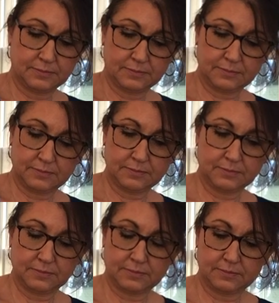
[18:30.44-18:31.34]

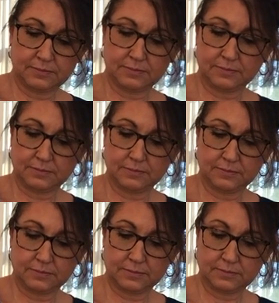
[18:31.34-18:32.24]

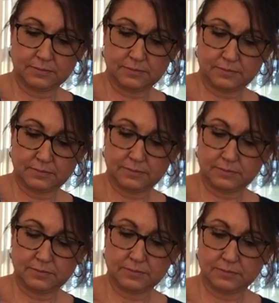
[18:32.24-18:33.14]

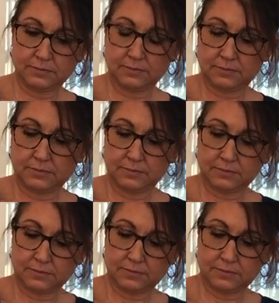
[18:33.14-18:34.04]

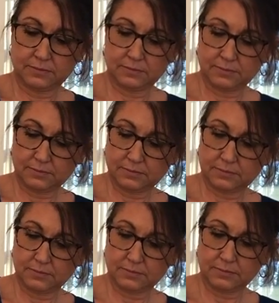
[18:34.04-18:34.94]

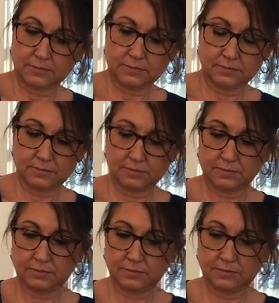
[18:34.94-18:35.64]
(silence)